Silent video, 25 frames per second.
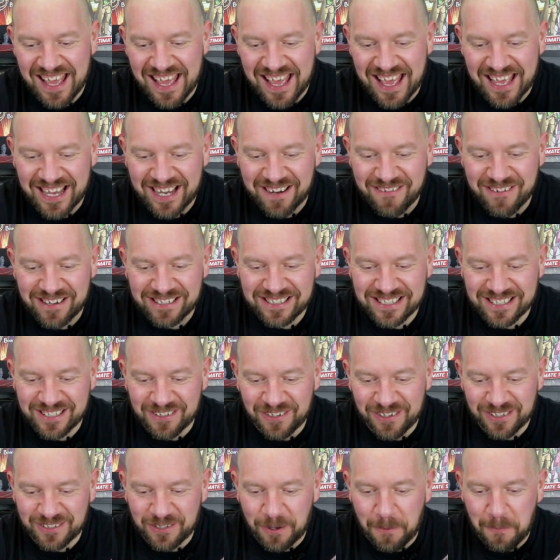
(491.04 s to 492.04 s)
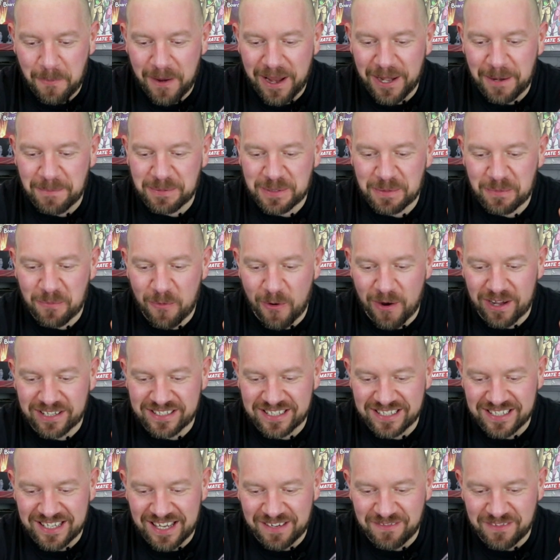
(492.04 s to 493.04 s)
Chris is also painting up some walkers
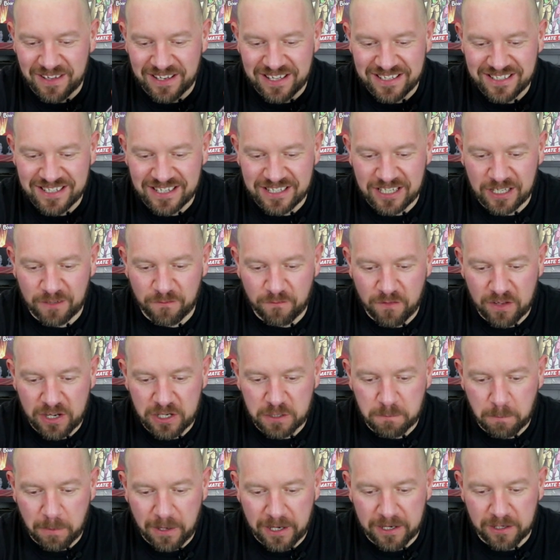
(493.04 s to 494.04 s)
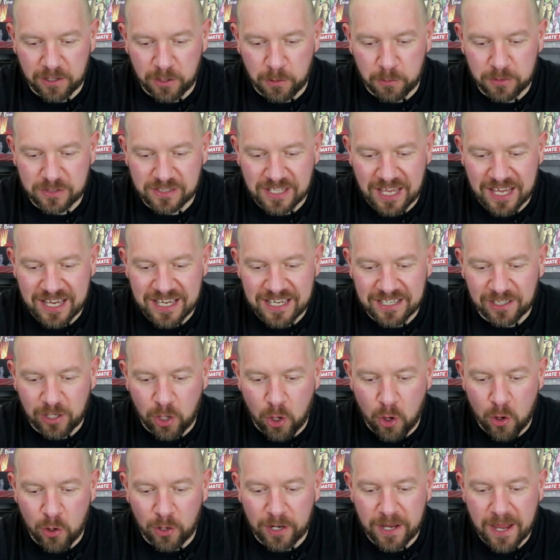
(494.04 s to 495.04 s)
this evening. He says he's finished painting Loose Eel
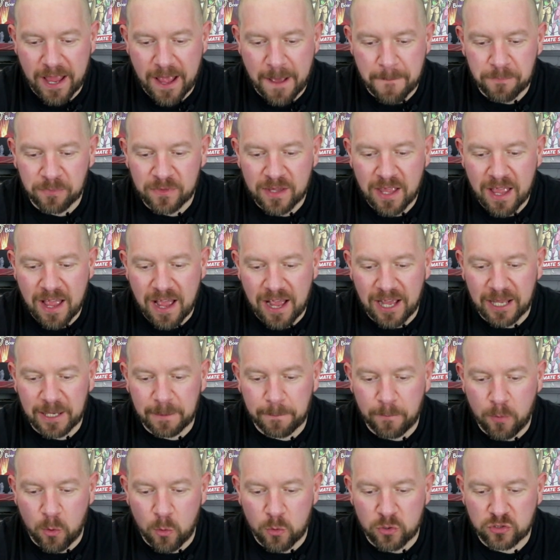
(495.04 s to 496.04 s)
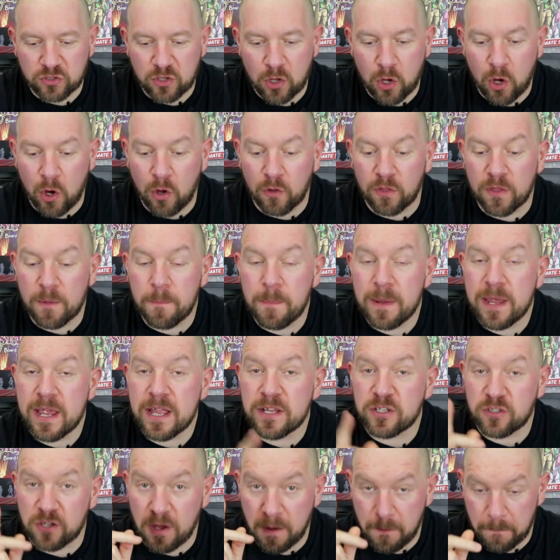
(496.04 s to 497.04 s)
earlier. I'll post it on the
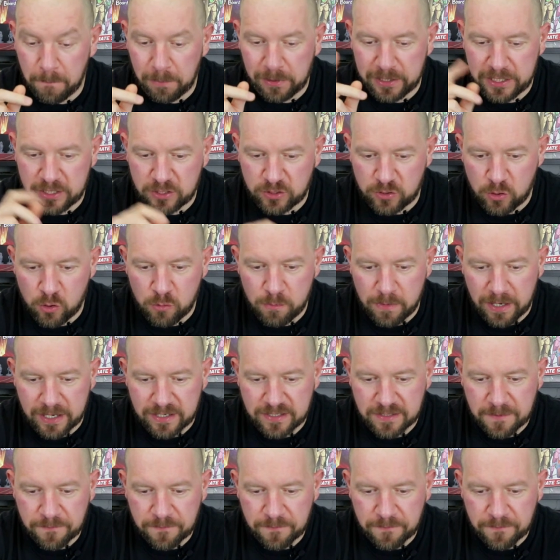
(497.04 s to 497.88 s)
page. Please do, mate.